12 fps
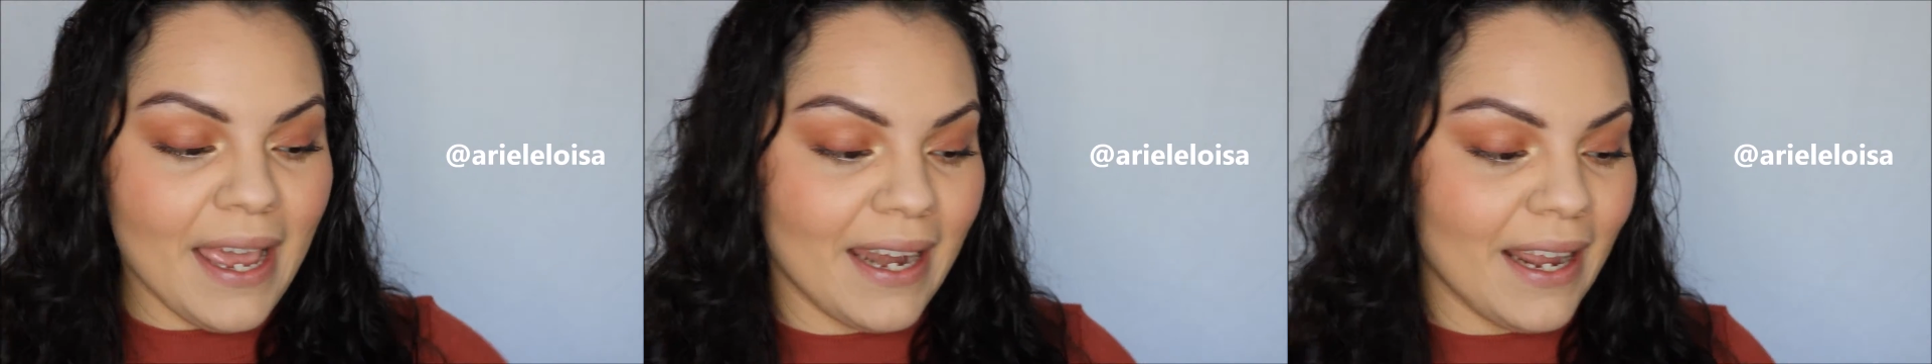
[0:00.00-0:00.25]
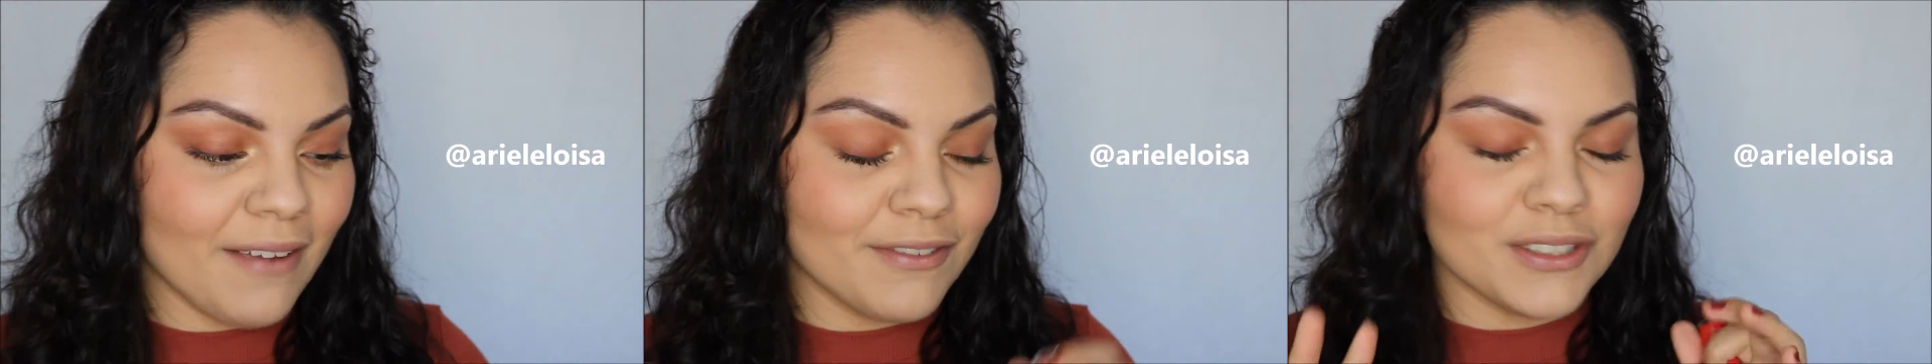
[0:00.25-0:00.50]

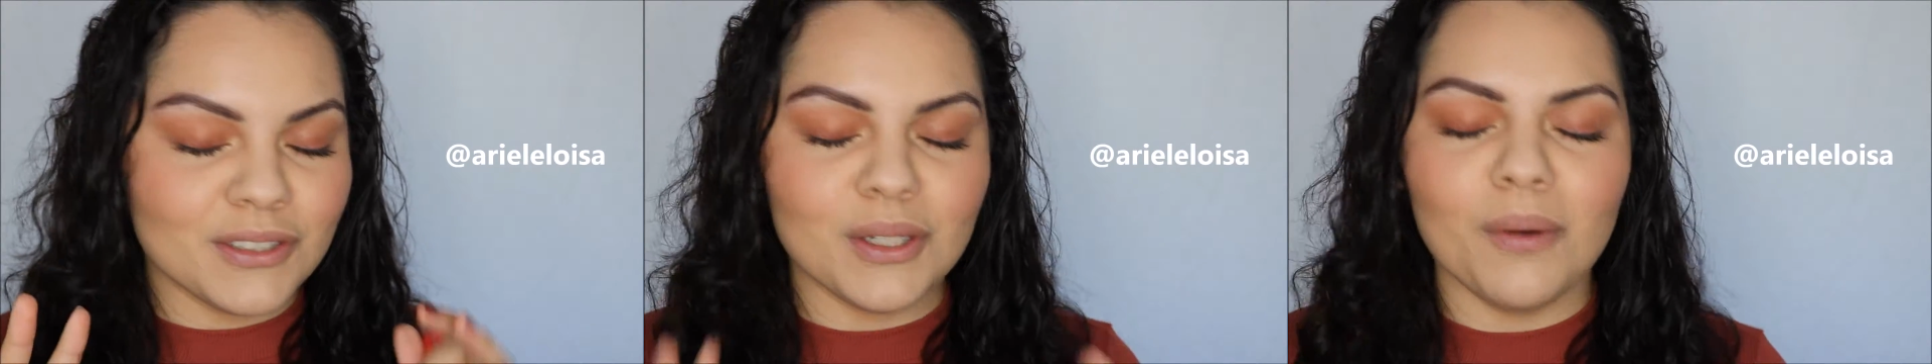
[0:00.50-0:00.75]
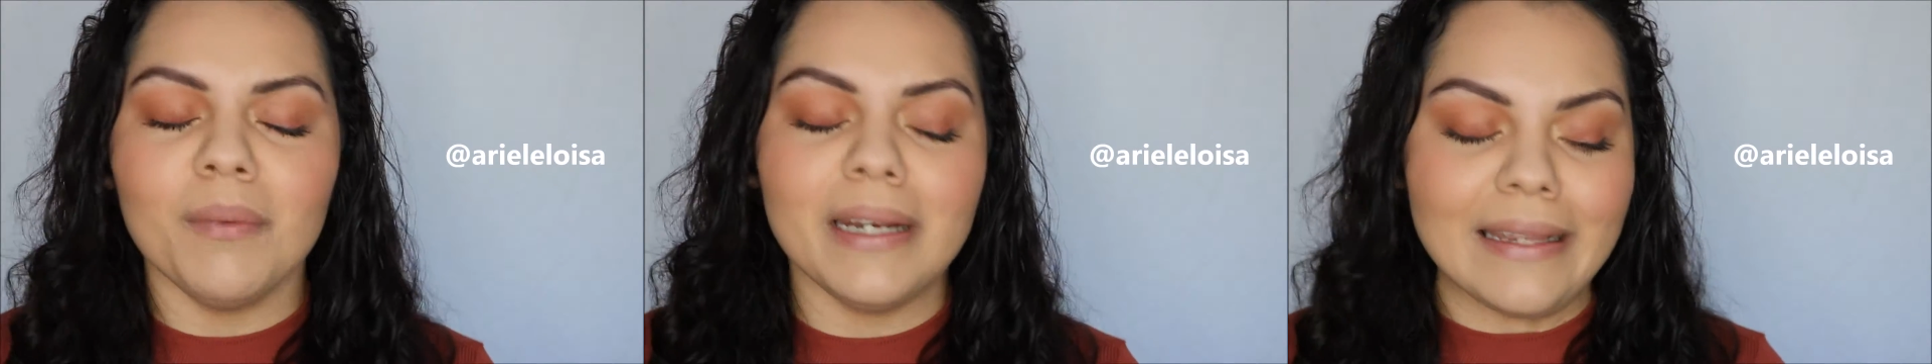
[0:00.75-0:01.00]
And I have
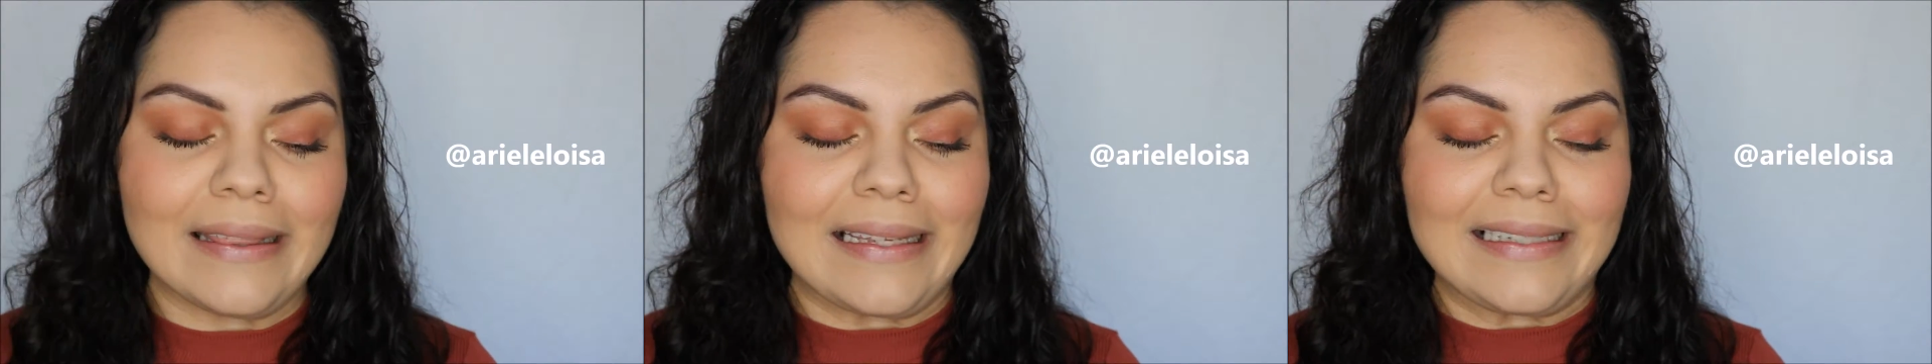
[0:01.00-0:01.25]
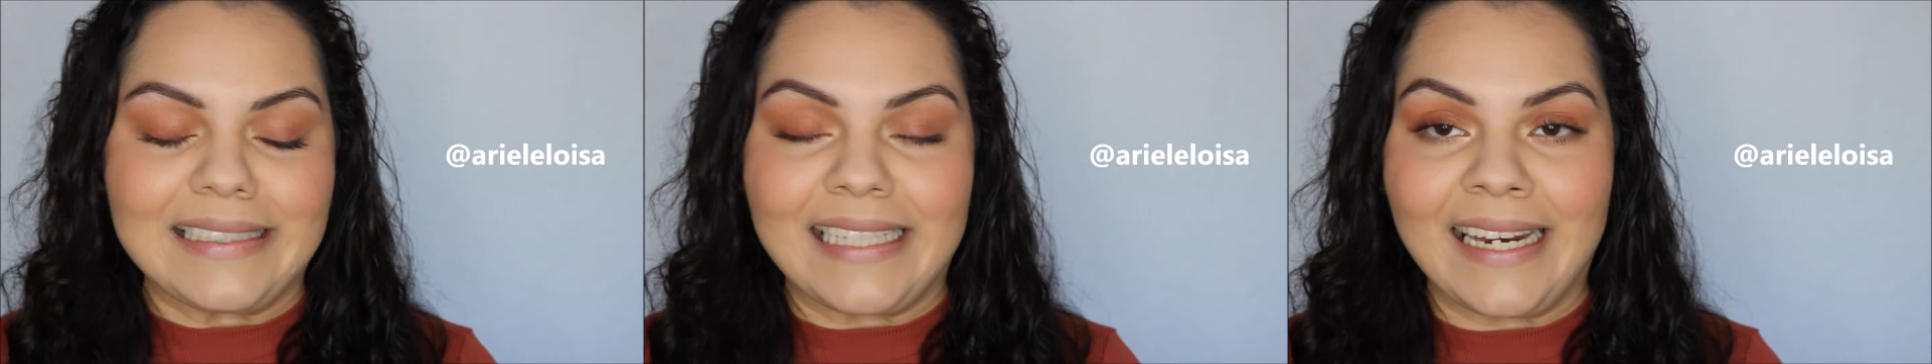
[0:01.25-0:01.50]
so many
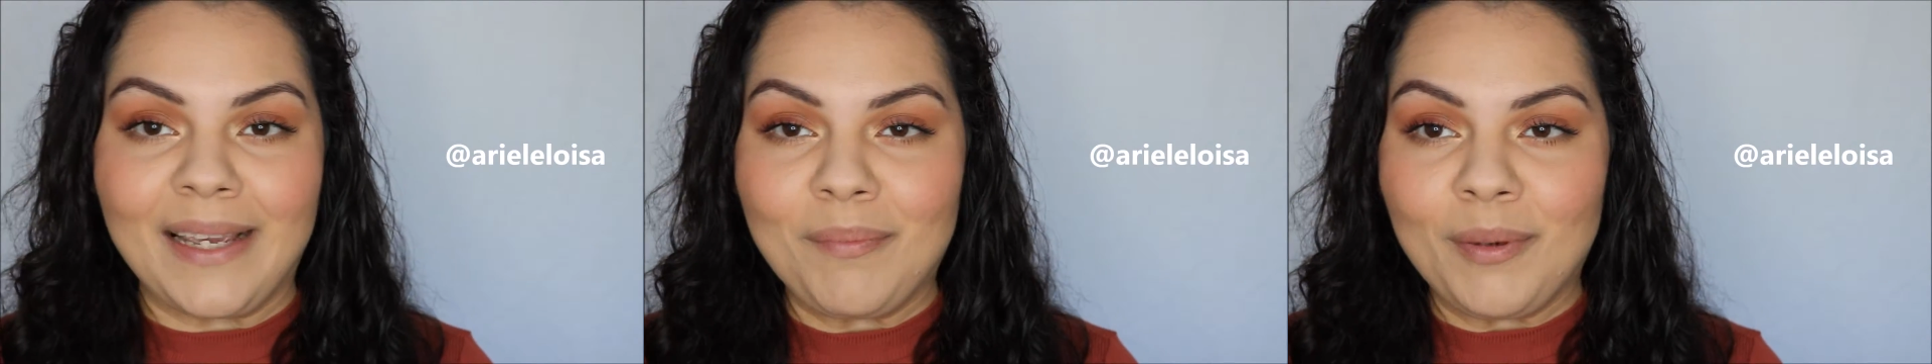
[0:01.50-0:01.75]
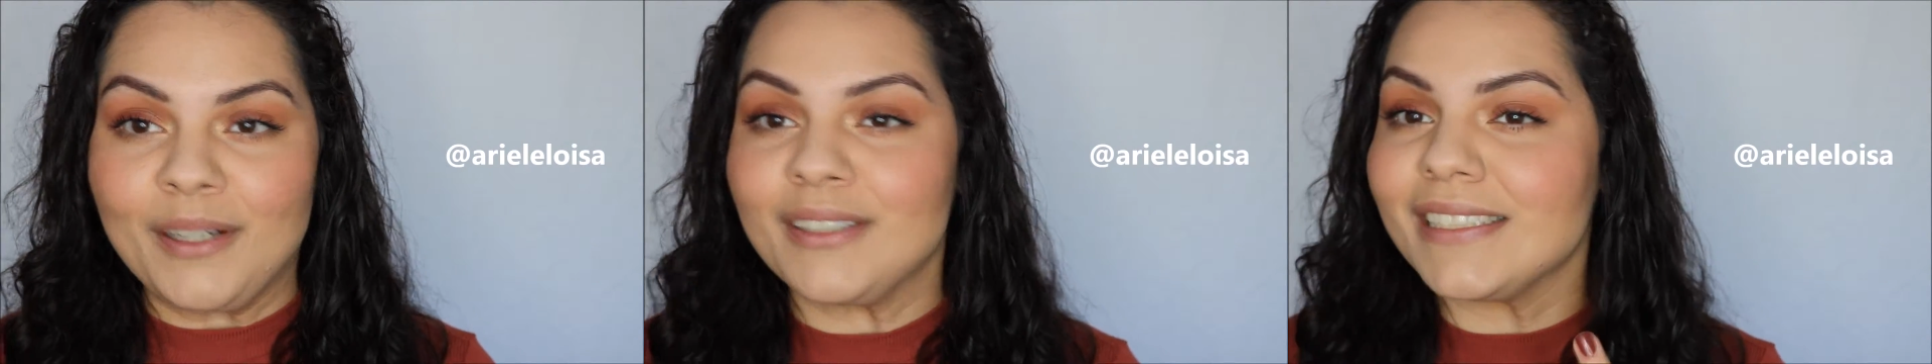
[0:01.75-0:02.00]
things that I
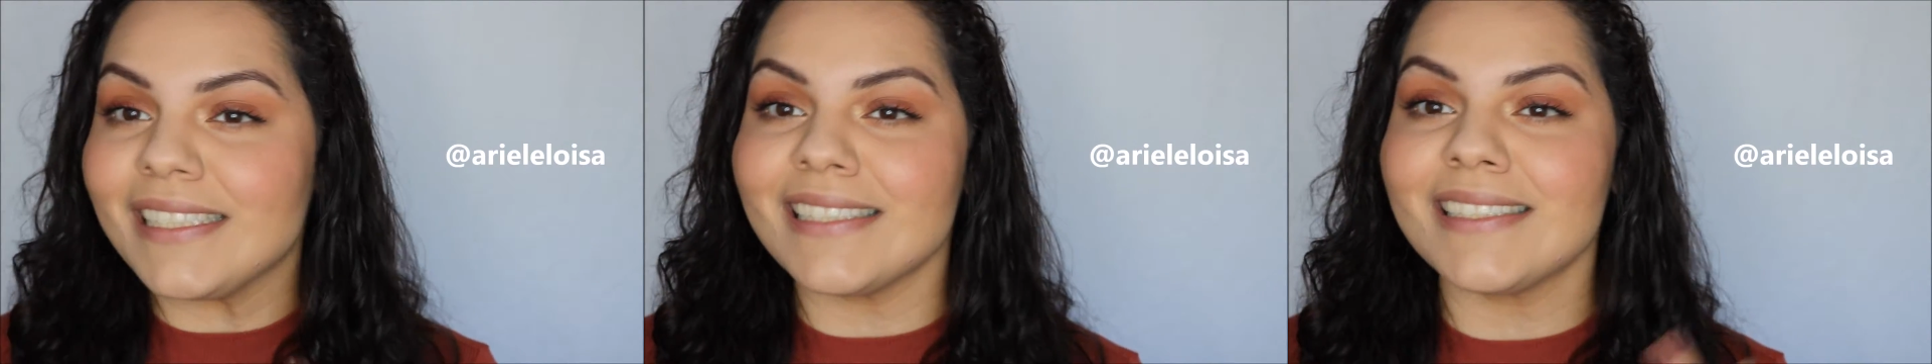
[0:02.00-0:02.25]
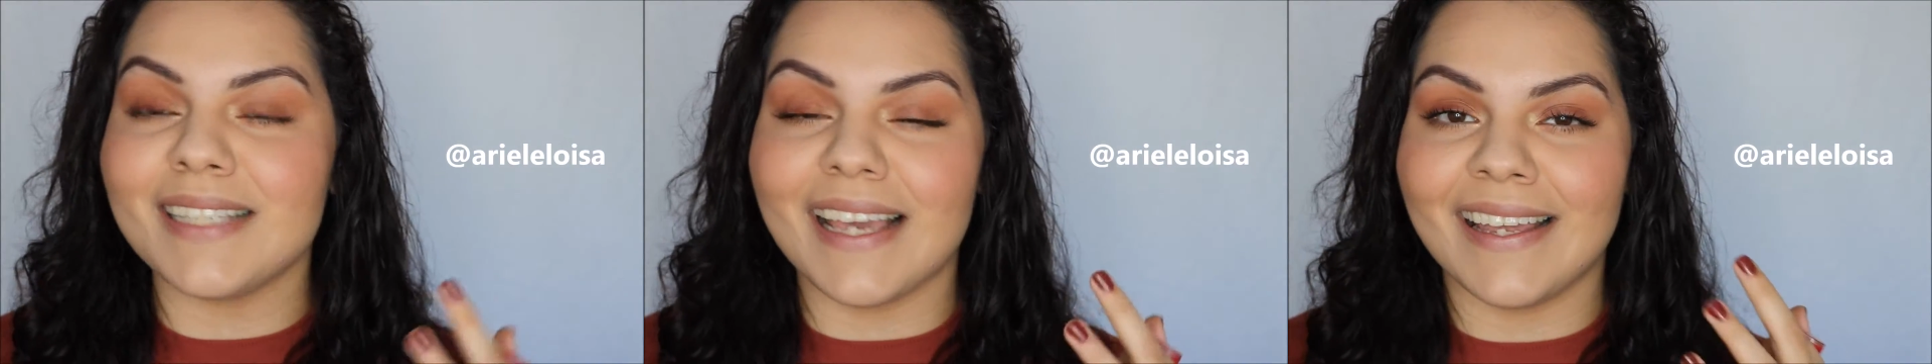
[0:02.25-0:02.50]
purchased